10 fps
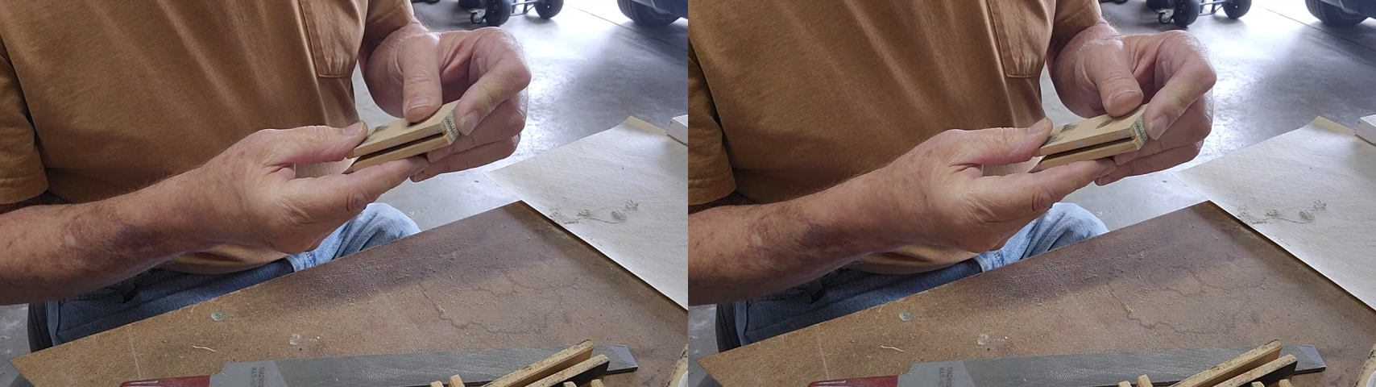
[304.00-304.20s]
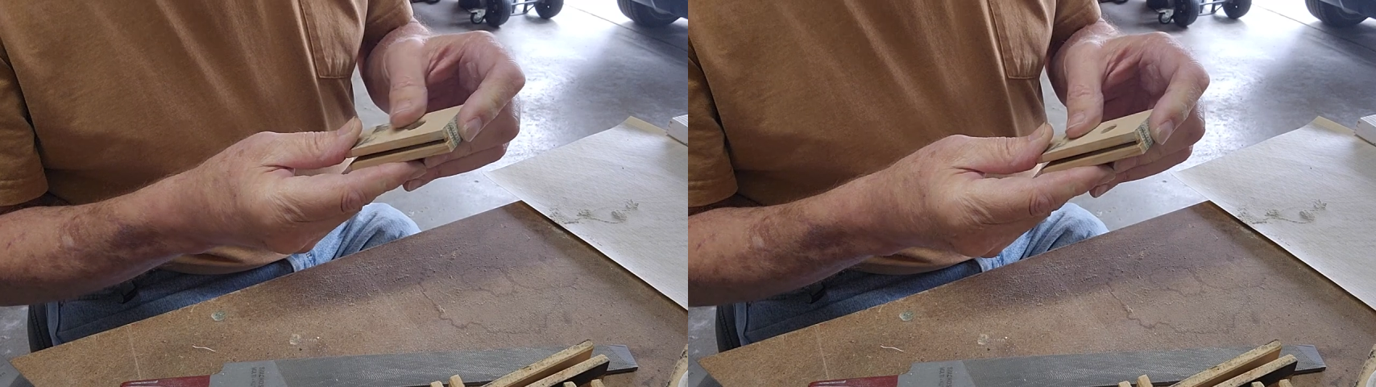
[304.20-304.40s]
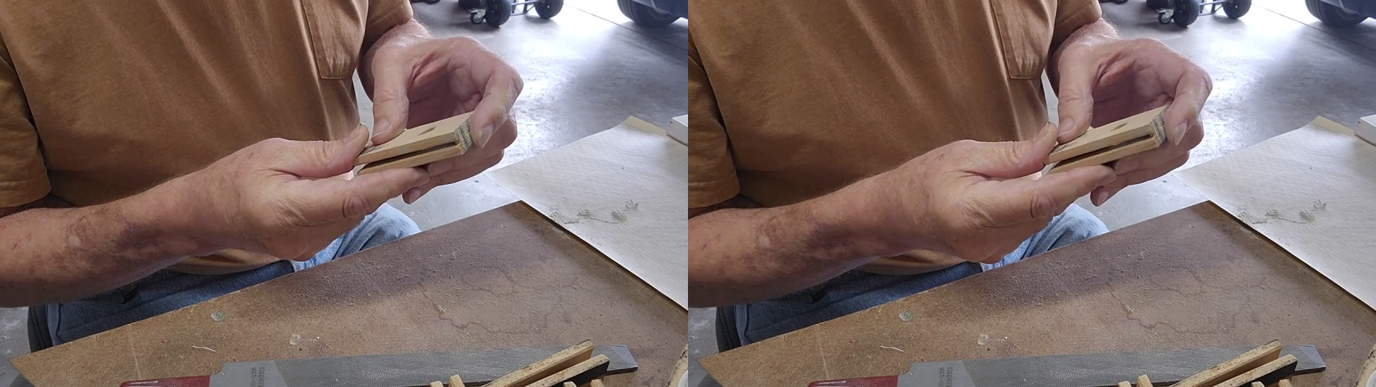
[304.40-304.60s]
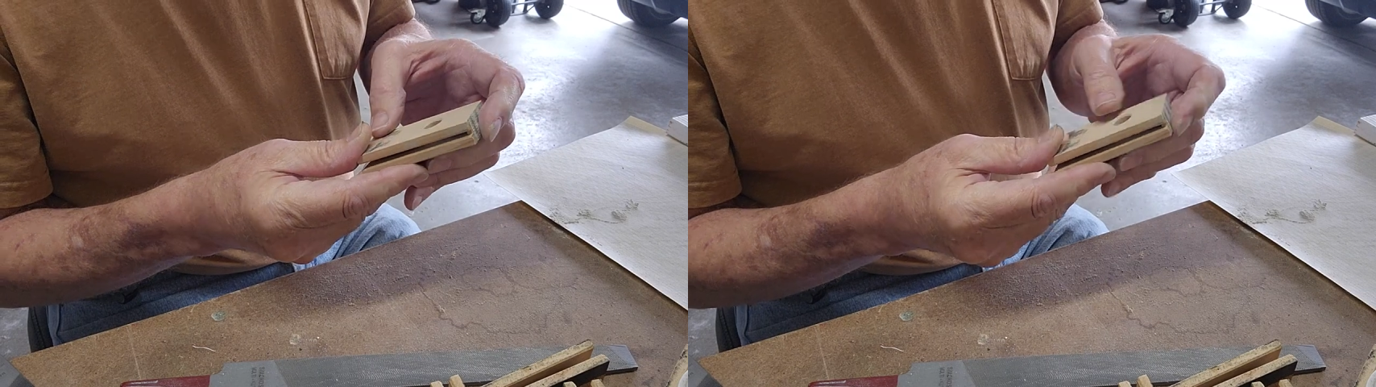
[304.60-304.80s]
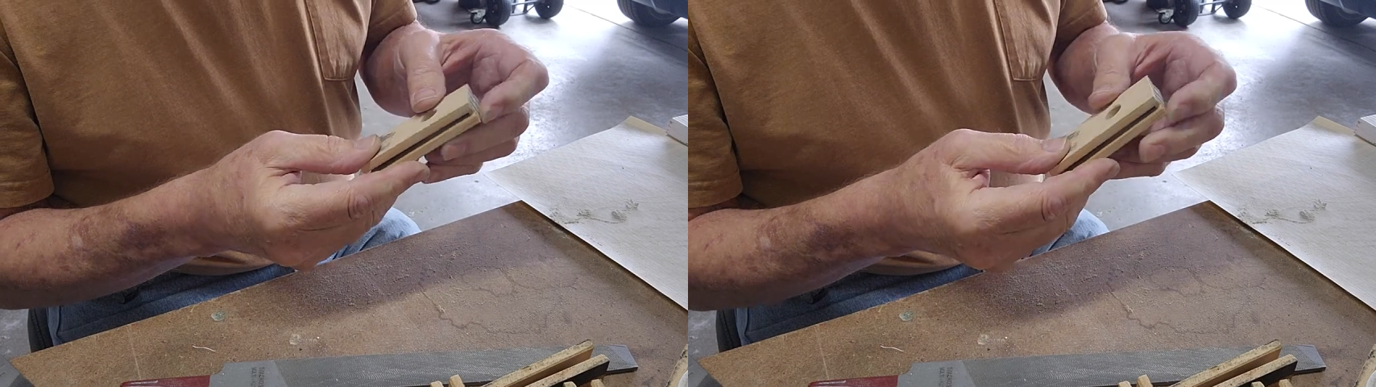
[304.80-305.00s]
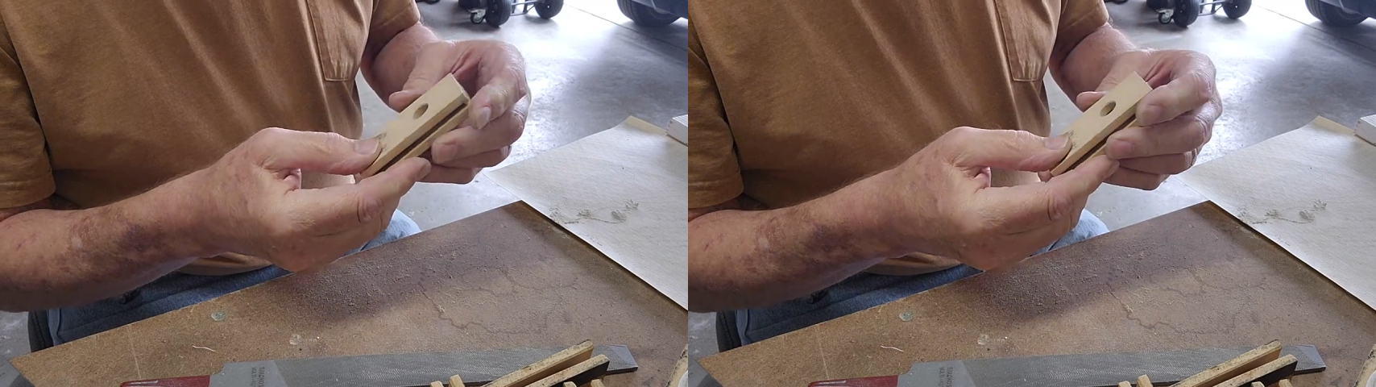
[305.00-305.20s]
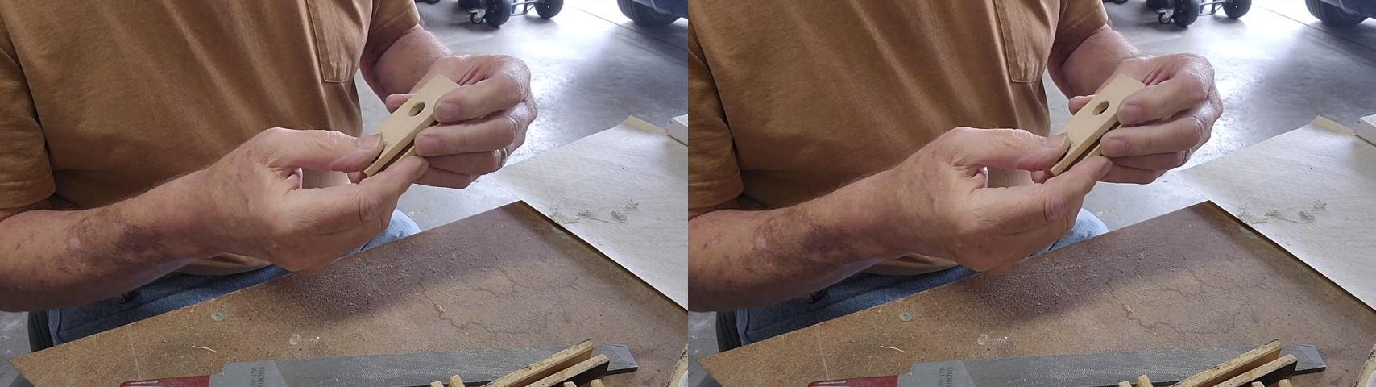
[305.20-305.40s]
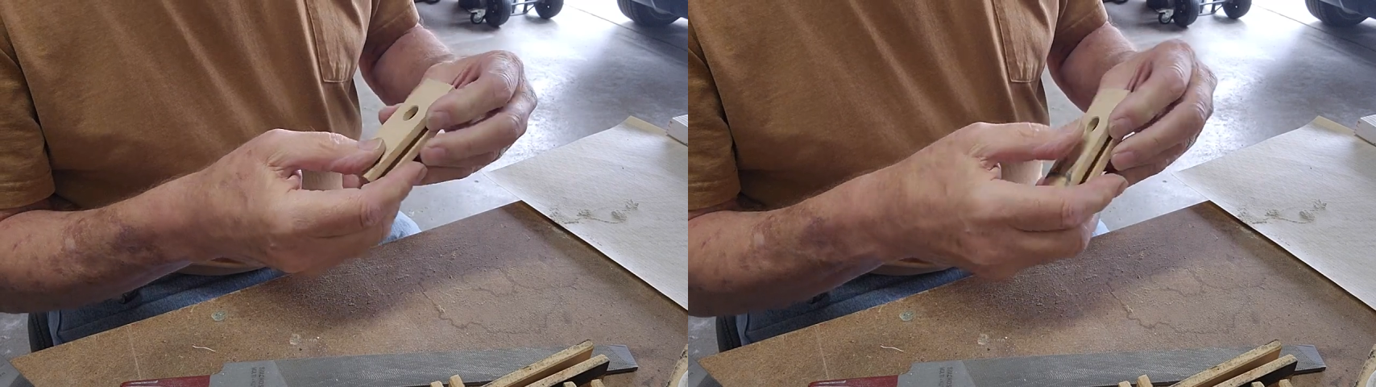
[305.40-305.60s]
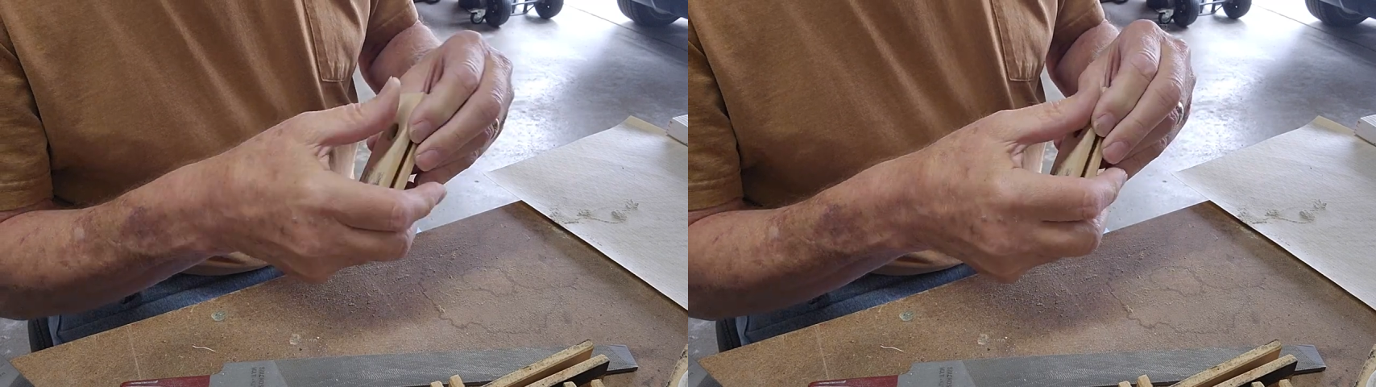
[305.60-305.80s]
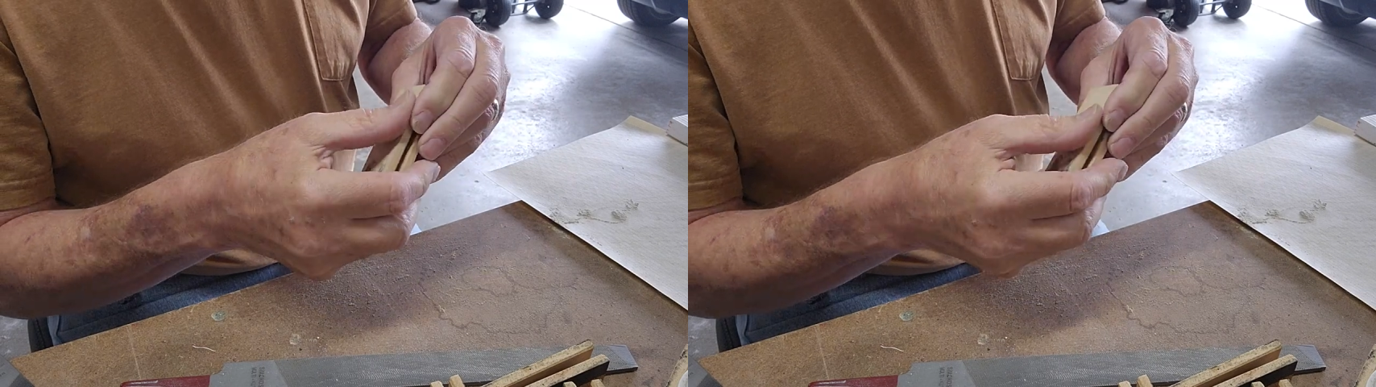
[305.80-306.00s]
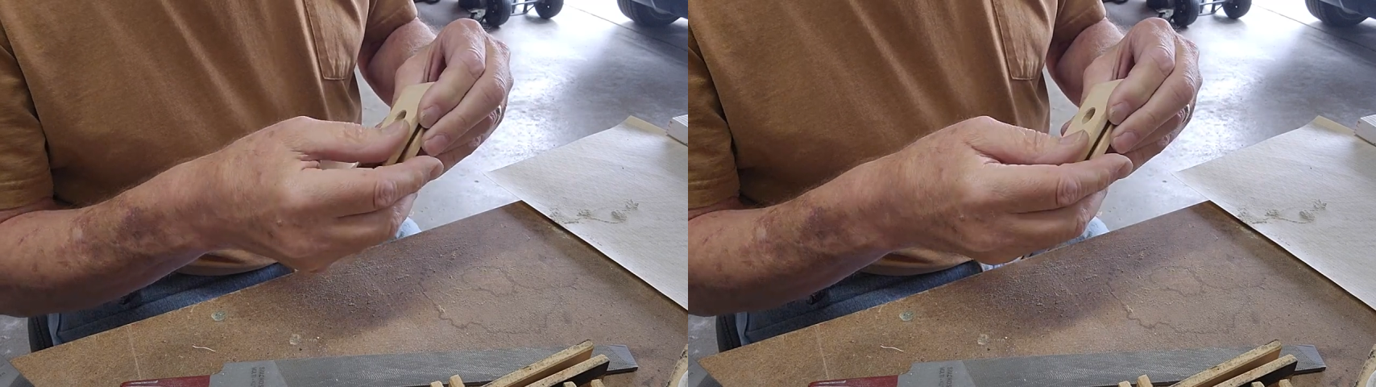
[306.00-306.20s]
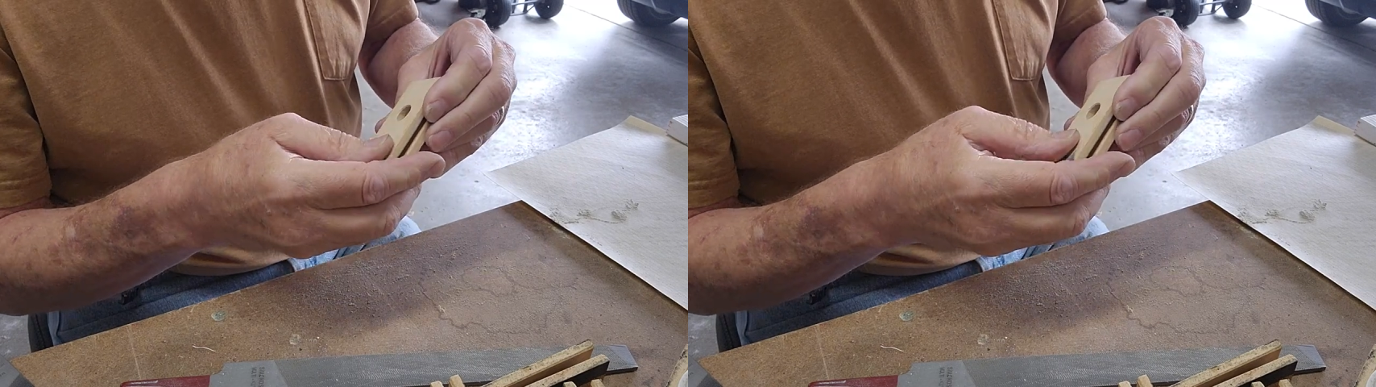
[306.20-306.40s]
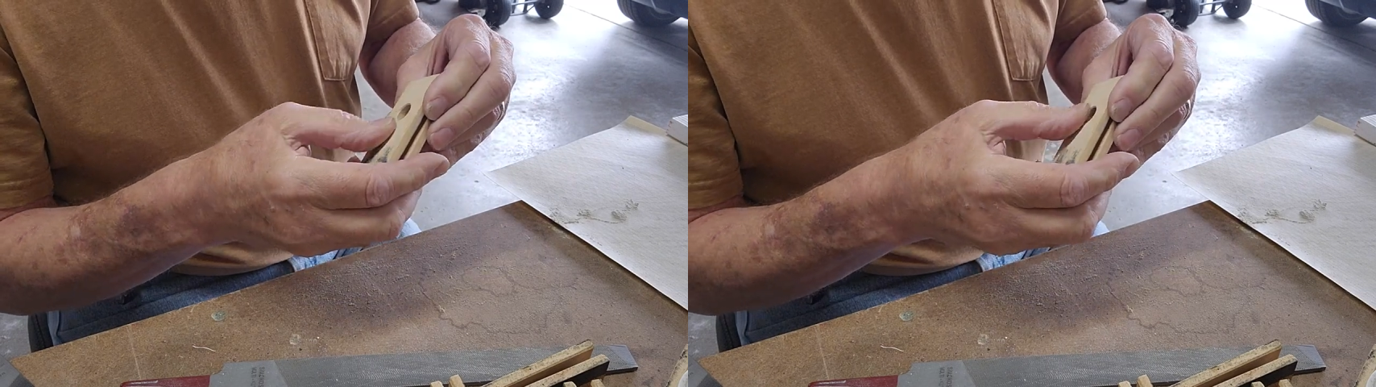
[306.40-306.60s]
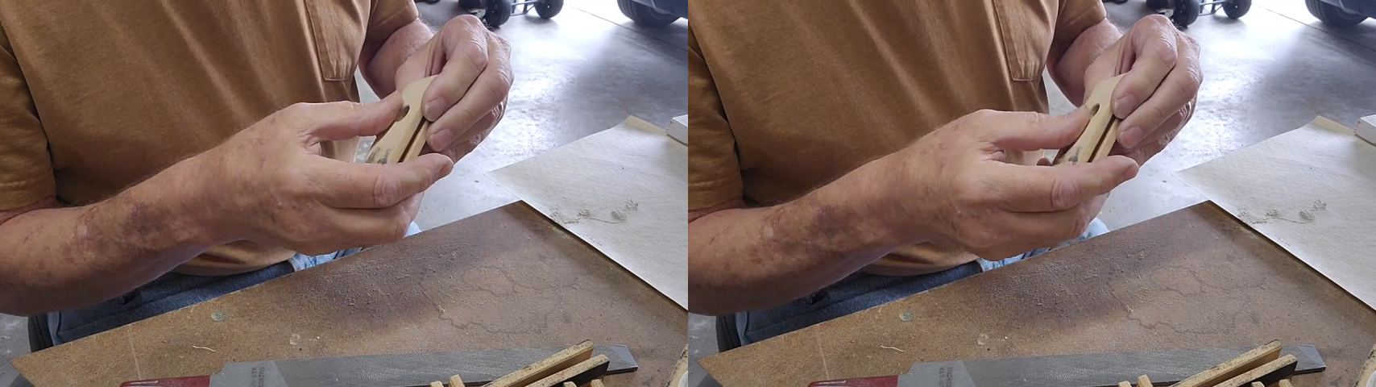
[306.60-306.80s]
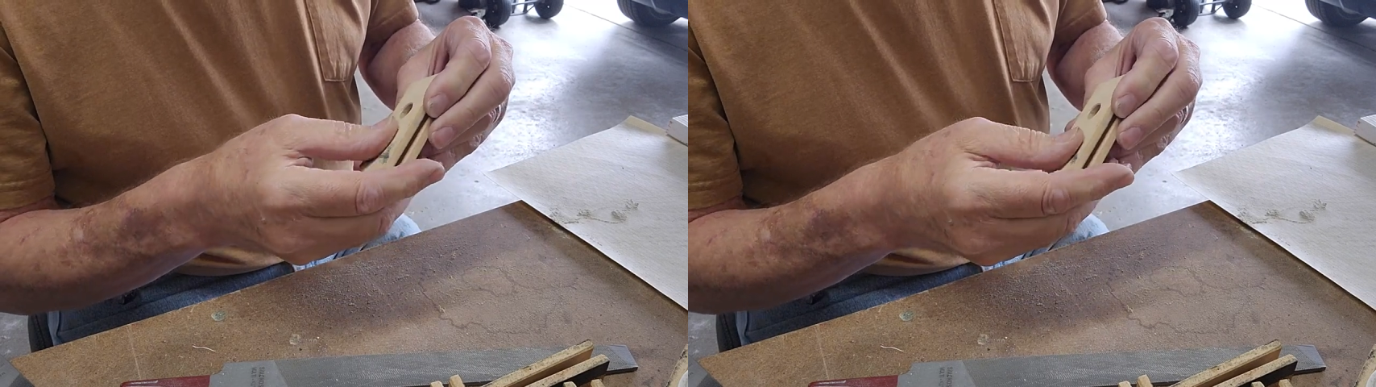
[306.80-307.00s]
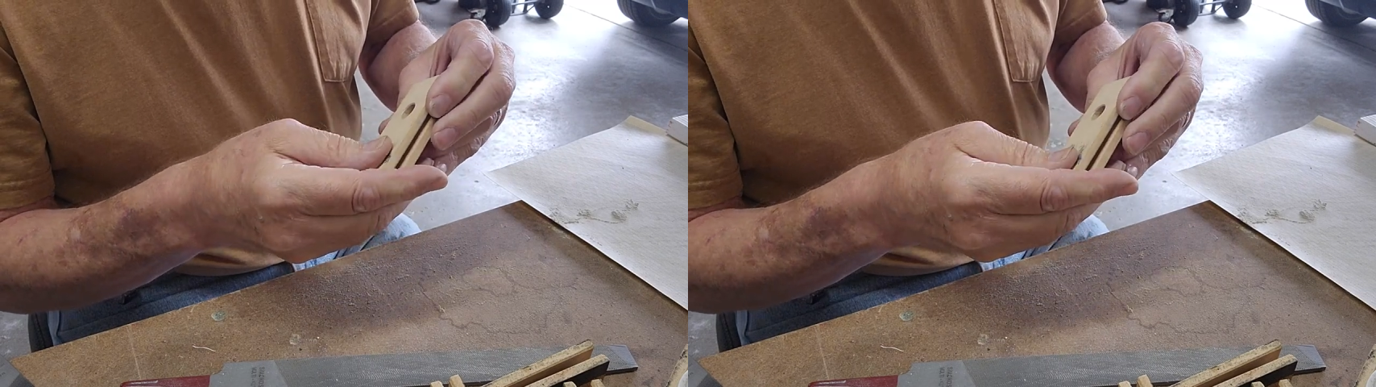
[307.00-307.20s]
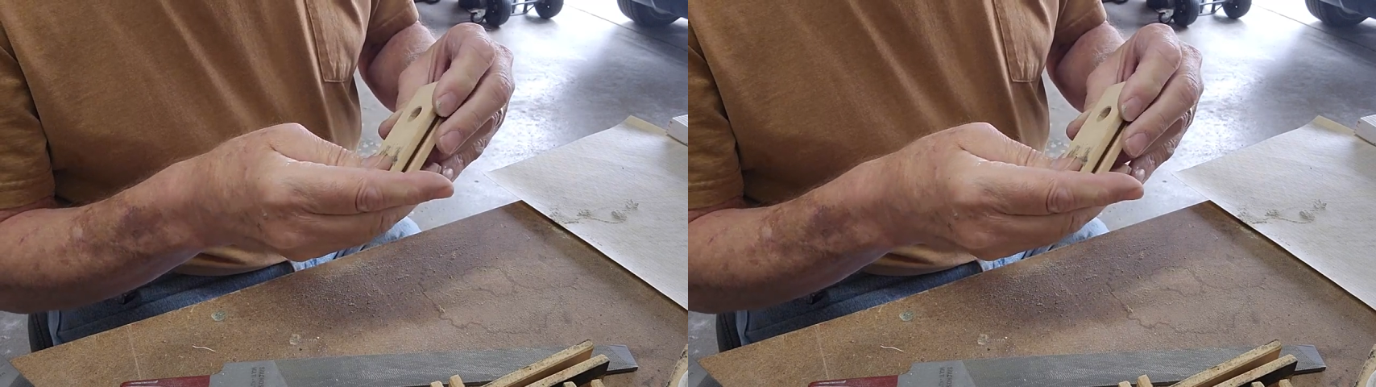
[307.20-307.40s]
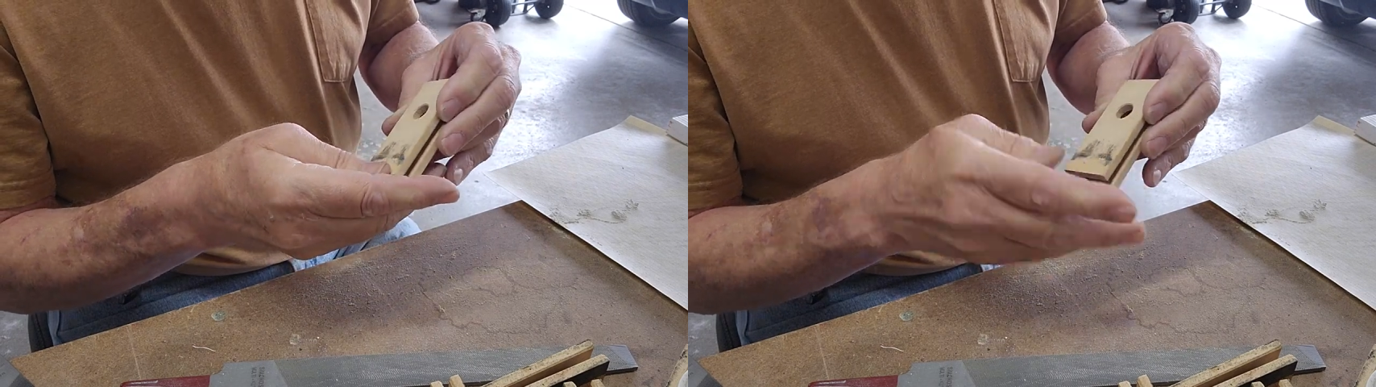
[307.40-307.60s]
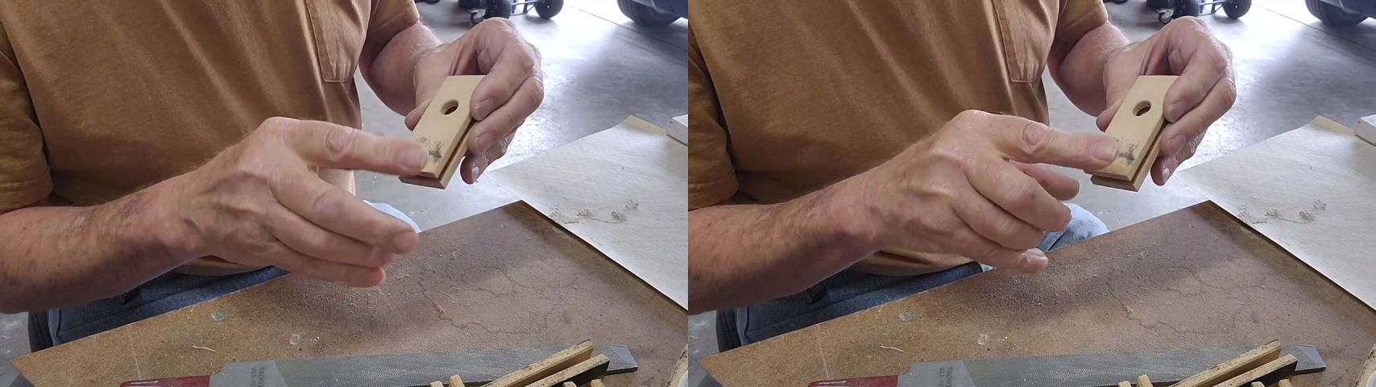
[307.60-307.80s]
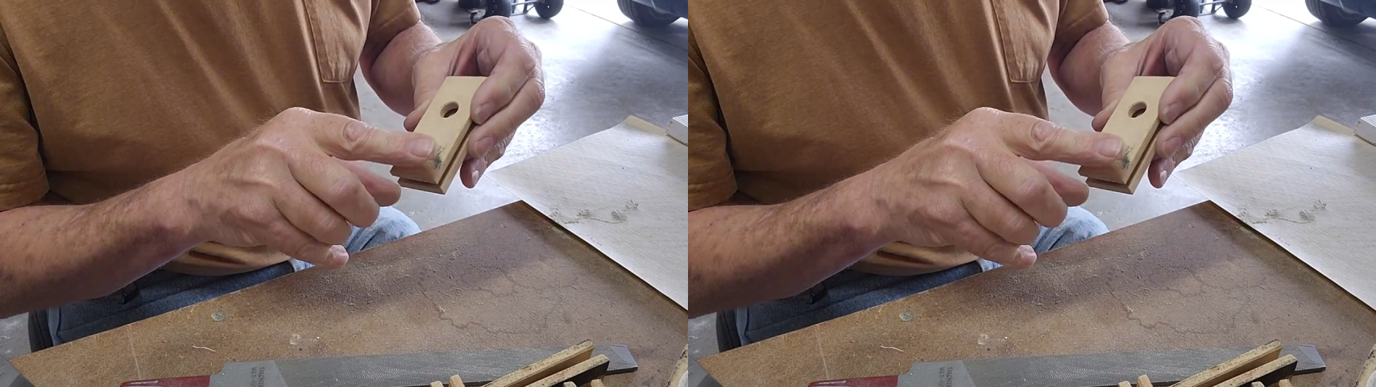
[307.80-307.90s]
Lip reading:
Nobody's mouth can be seen.